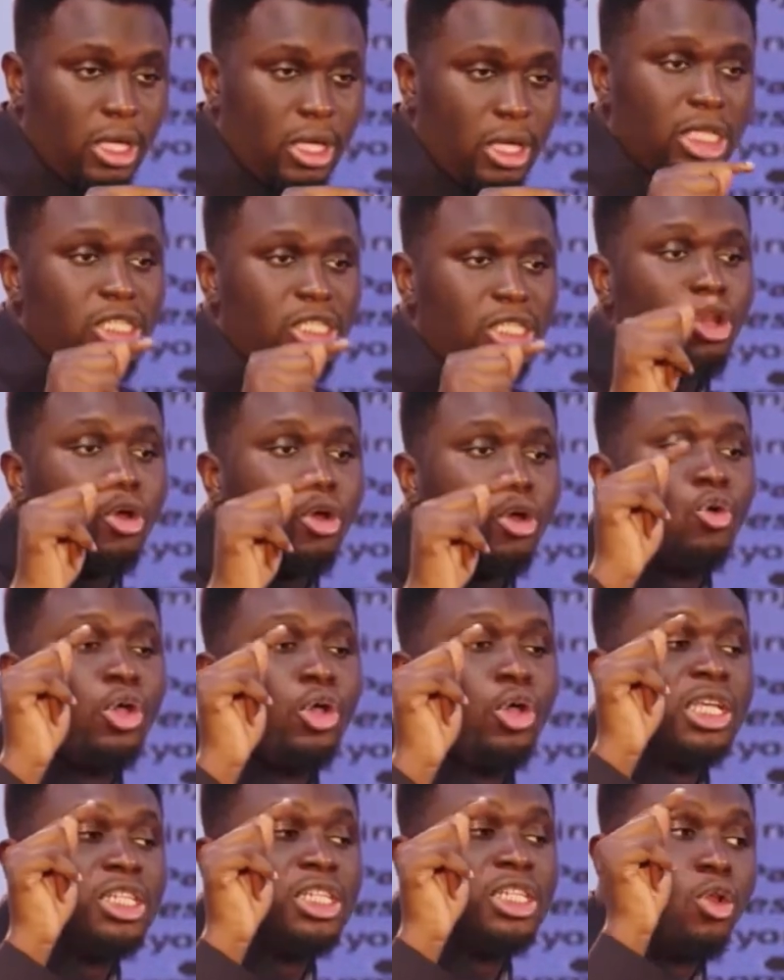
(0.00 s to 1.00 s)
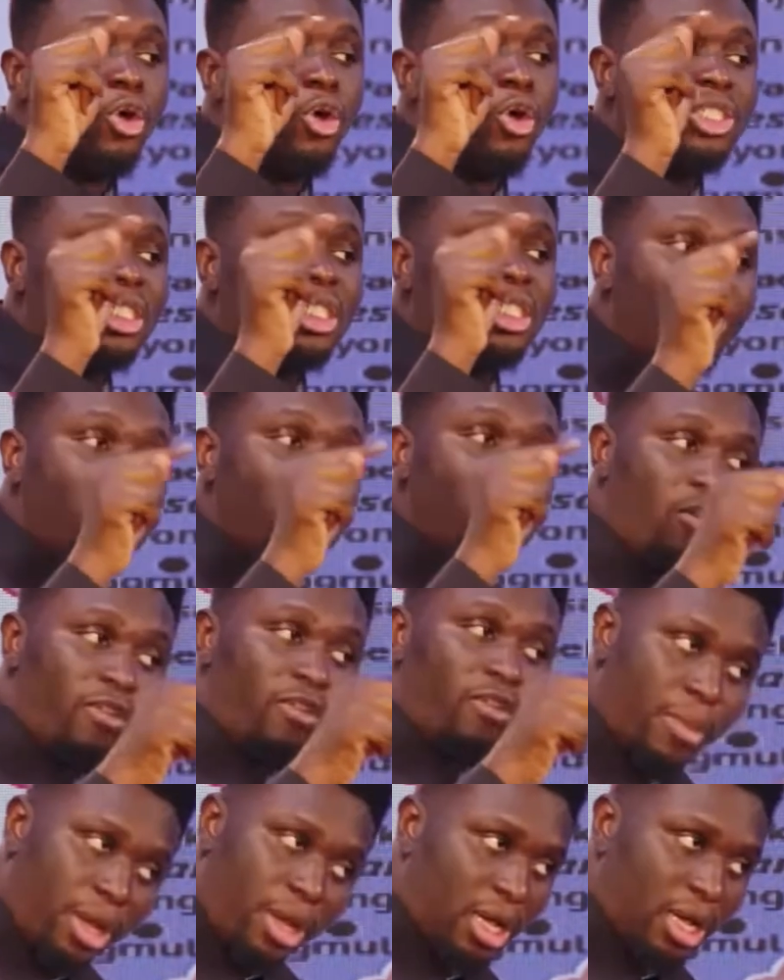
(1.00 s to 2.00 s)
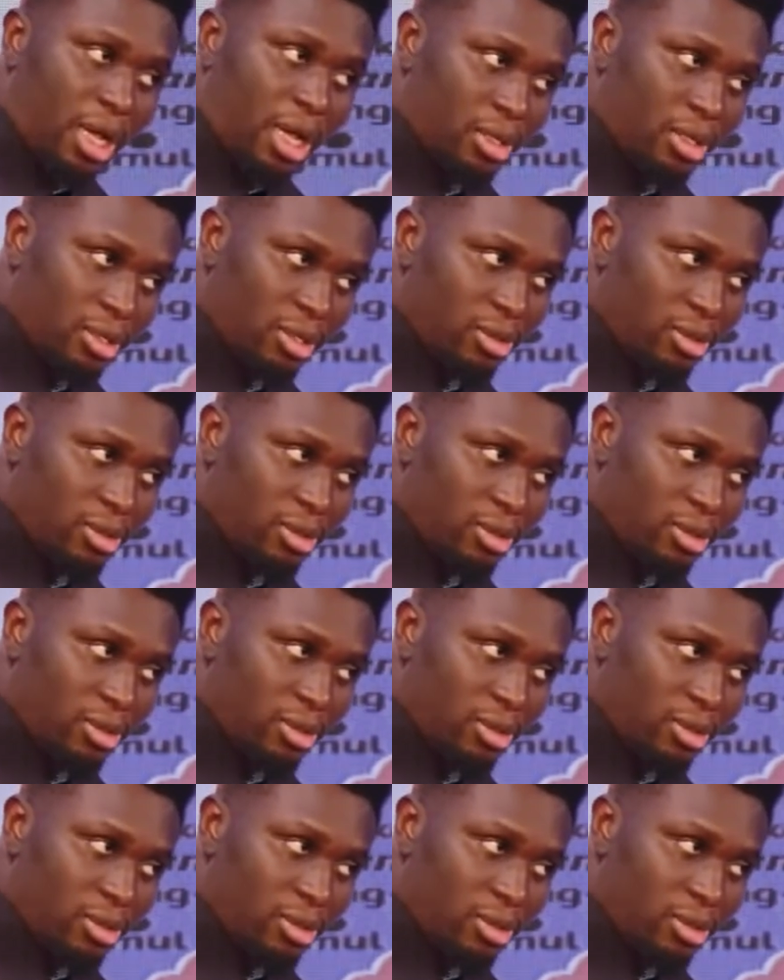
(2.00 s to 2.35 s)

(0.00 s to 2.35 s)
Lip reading: is no savior of America.